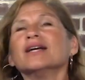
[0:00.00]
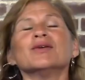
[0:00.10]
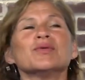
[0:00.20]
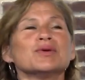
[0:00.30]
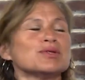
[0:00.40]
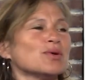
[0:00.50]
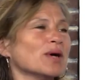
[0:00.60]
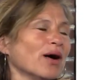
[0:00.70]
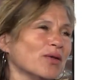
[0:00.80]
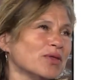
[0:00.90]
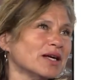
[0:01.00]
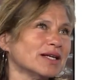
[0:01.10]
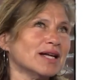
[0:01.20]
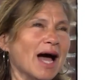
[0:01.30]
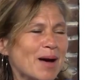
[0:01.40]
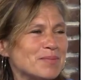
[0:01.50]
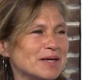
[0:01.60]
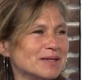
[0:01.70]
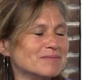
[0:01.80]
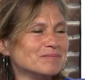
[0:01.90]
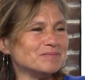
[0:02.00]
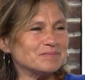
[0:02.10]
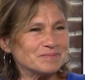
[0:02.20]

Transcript: You know, they're so healthy and happy. And